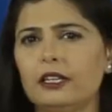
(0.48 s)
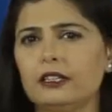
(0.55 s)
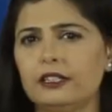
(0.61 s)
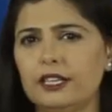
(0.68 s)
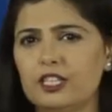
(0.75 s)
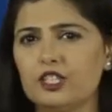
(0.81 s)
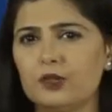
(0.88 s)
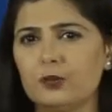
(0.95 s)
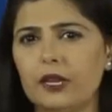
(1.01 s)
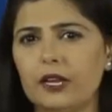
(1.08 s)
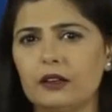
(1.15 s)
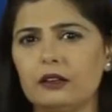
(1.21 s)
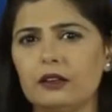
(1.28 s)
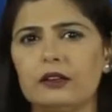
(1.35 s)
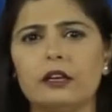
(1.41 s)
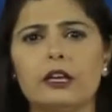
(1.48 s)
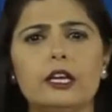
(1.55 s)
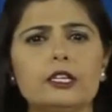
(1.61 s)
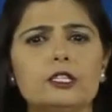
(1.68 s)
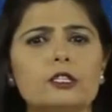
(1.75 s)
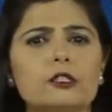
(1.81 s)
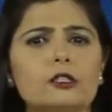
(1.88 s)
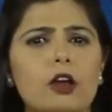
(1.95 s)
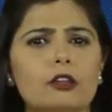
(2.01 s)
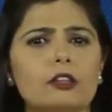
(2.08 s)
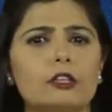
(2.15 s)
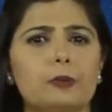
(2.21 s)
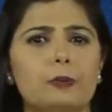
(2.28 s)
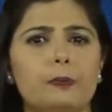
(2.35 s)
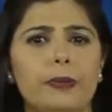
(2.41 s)
This week is
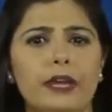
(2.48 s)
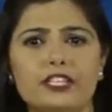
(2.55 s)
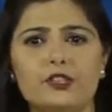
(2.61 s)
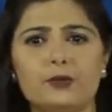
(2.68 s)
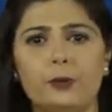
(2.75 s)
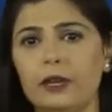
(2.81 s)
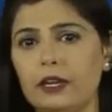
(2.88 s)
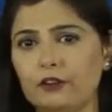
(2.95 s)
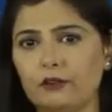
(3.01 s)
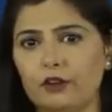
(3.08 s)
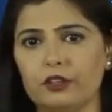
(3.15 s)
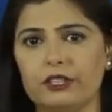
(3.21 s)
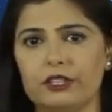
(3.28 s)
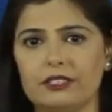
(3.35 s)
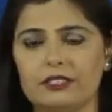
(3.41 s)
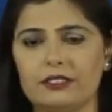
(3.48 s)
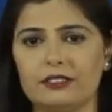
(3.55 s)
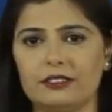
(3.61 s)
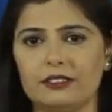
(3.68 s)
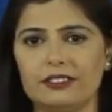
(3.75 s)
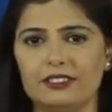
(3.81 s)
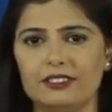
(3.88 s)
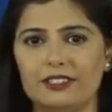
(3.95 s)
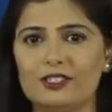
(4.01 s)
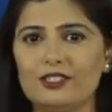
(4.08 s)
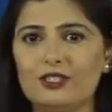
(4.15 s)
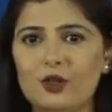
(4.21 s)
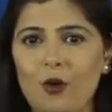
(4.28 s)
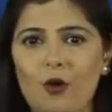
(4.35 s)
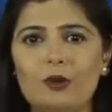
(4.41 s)
not the best week for this.
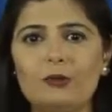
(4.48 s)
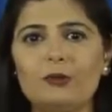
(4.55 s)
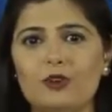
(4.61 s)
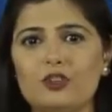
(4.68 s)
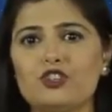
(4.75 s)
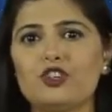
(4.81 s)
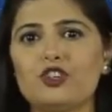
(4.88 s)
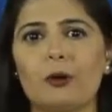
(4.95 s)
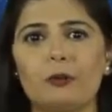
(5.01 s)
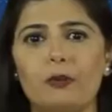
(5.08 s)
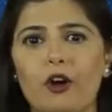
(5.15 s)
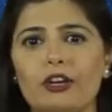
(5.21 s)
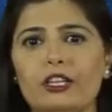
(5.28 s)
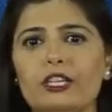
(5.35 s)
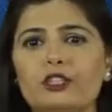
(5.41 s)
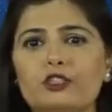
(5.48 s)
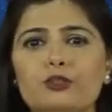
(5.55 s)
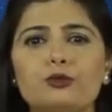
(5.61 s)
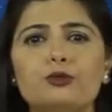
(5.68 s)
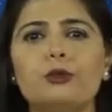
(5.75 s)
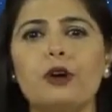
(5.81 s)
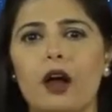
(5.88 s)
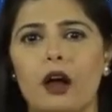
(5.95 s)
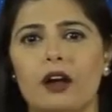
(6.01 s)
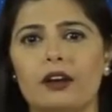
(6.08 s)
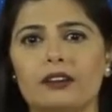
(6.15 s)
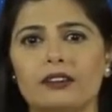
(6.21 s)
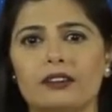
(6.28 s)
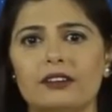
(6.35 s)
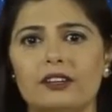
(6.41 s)
Don't push your body too
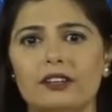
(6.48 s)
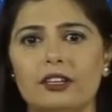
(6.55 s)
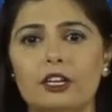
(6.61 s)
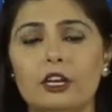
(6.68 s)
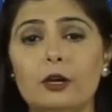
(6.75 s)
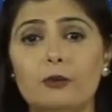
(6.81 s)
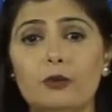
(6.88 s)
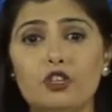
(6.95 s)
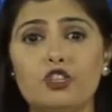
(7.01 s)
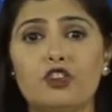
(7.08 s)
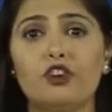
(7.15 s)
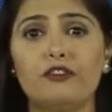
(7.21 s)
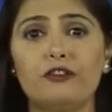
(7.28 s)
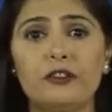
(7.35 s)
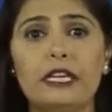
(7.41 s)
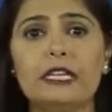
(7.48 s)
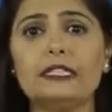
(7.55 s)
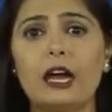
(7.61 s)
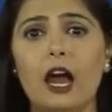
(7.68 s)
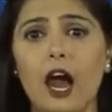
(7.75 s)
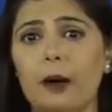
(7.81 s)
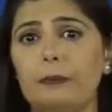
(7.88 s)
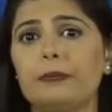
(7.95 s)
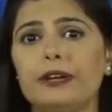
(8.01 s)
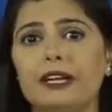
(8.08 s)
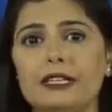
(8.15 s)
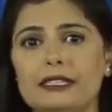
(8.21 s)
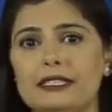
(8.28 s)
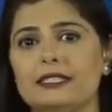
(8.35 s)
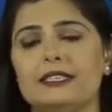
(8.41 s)
hard. Put your feet up
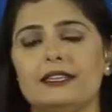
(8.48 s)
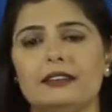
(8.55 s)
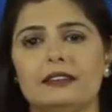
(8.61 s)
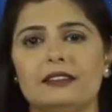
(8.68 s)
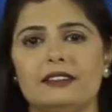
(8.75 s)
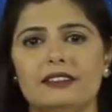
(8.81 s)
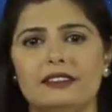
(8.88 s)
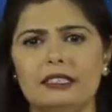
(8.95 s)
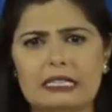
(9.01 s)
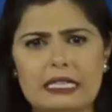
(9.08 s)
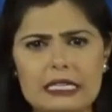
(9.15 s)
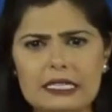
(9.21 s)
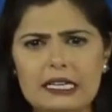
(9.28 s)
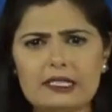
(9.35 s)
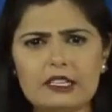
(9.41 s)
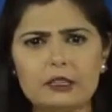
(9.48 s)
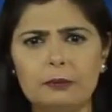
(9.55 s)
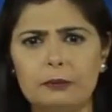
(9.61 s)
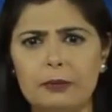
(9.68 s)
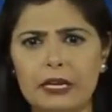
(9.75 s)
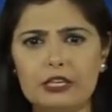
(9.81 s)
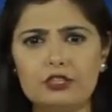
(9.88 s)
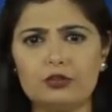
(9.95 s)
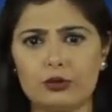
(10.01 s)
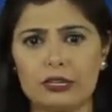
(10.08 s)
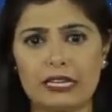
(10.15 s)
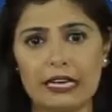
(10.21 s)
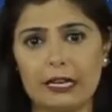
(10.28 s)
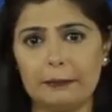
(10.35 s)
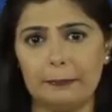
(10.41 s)
instead. This doesn't mean to
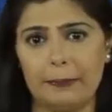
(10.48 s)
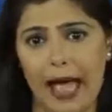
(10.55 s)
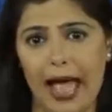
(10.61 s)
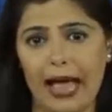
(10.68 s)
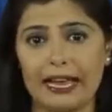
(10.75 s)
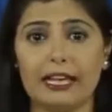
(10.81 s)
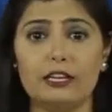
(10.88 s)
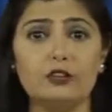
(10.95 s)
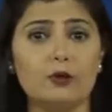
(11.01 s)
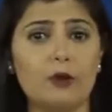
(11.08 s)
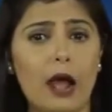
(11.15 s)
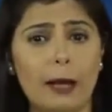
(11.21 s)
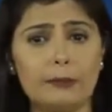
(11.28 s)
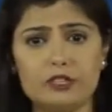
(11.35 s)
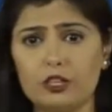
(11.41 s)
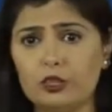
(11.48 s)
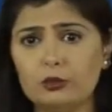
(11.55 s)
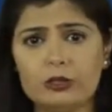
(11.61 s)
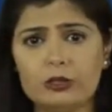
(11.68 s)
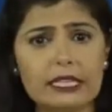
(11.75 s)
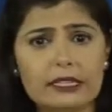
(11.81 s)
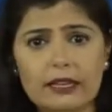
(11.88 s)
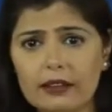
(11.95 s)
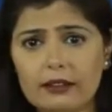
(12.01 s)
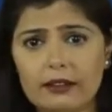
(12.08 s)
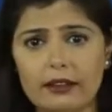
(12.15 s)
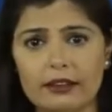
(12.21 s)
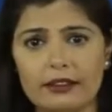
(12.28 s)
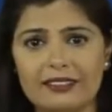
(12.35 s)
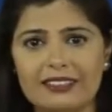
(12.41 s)
kick back and do absolutely
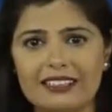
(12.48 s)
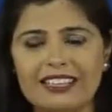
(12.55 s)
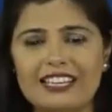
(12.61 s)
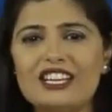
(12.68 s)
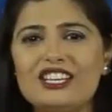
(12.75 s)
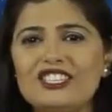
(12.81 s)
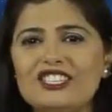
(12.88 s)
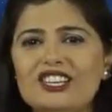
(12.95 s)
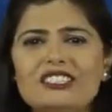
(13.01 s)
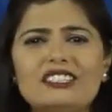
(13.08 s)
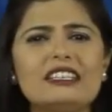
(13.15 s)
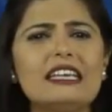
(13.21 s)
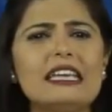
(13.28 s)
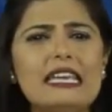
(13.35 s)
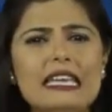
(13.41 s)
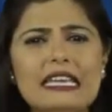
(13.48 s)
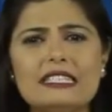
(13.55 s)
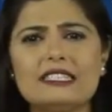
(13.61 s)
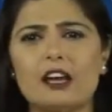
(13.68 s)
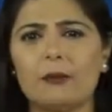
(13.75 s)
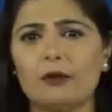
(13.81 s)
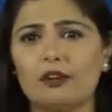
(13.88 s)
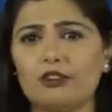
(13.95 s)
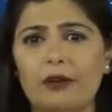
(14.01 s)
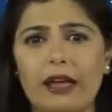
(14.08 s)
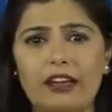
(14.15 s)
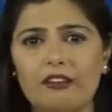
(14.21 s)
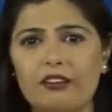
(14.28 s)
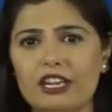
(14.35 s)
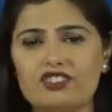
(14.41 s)
nothing. Just ease up on
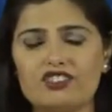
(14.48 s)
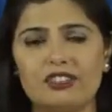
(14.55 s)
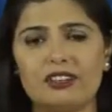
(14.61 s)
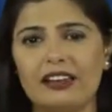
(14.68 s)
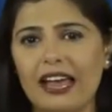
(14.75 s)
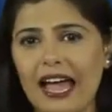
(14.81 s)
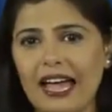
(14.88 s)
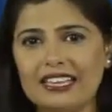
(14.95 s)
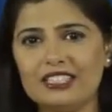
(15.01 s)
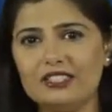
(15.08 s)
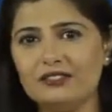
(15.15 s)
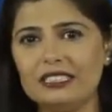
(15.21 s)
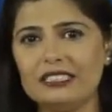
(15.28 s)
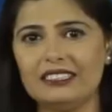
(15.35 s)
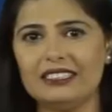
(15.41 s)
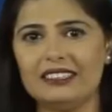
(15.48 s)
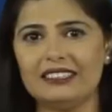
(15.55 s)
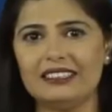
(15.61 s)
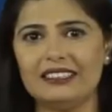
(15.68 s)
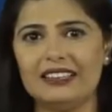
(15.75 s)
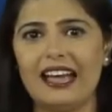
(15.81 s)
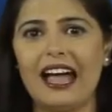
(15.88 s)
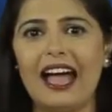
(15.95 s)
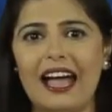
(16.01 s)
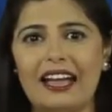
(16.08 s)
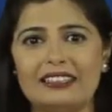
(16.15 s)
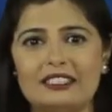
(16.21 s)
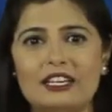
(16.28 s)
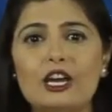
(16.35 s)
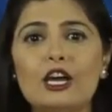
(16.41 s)
recreational activity.
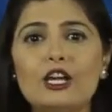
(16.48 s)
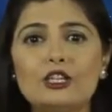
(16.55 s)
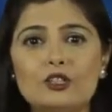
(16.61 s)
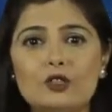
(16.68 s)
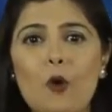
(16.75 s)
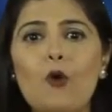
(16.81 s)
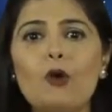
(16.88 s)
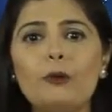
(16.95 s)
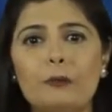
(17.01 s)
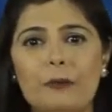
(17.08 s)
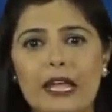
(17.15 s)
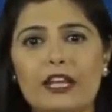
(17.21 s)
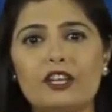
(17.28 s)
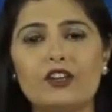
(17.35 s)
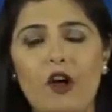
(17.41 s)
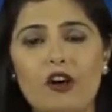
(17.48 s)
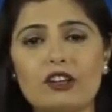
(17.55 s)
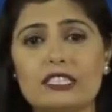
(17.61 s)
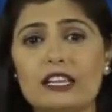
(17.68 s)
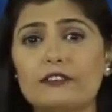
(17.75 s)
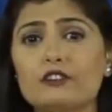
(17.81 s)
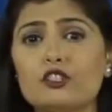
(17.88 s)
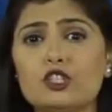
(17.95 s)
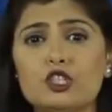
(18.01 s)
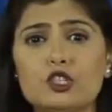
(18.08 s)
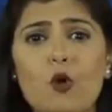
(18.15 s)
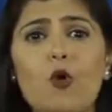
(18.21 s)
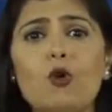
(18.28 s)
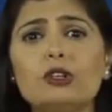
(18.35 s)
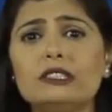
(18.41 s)
And don't make yourself
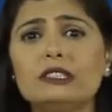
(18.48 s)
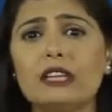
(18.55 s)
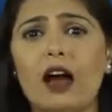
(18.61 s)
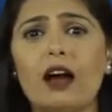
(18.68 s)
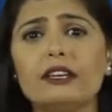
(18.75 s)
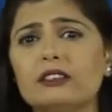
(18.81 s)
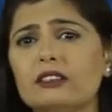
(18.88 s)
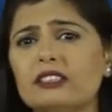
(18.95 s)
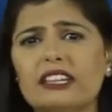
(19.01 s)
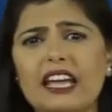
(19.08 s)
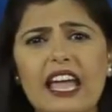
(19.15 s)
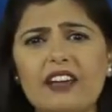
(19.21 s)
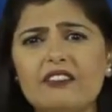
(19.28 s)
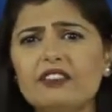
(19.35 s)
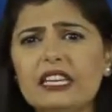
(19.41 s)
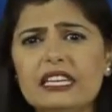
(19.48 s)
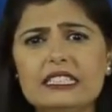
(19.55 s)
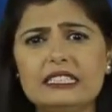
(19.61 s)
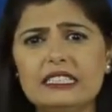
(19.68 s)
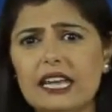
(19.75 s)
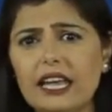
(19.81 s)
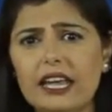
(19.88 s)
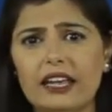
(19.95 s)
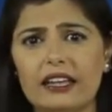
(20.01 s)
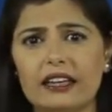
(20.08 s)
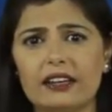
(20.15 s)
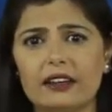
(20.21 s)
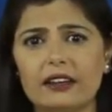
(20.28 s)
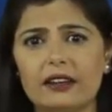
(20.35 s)
so tired every day.